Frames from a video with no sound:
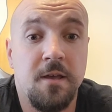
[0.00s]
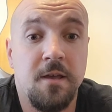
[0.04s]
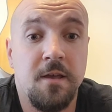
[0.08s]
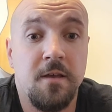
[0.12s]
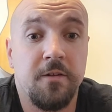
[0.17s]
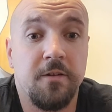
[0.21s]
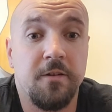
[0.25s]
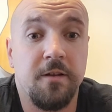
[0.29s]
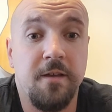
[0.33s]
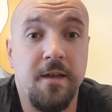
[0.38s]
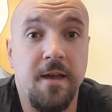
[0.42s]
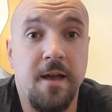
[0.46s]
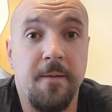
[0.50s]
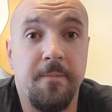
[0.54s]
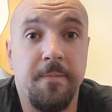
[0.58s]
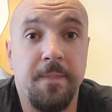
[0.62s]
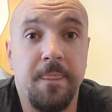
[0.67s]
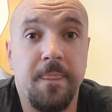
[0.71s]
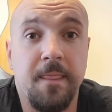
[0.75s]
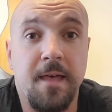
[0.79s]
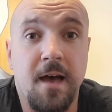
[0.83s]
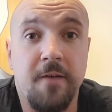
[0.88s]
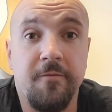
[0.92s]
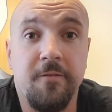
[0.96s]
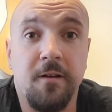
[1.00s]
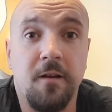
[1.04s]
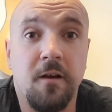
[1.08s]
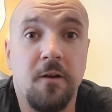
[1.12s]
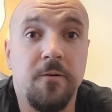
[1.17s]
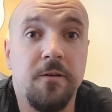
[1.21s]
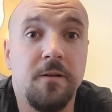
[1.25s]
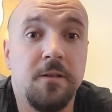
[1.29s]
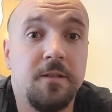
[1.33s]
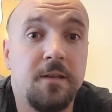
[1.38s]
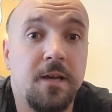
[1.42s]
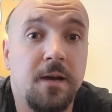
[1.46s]
So yeah, have a go
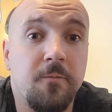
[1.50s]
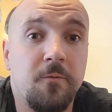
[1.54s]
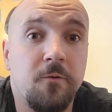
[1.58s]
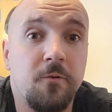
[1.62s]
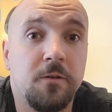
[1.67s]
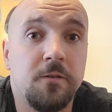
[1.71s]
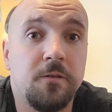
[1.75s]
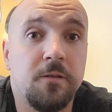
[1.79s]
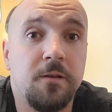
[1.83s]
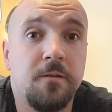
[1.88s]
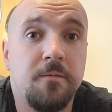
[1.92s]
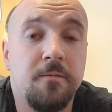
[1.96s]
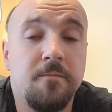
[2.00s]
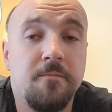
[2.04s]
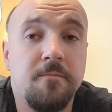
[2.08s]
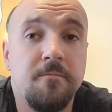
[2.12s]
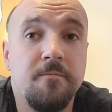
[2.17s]
with your tap water,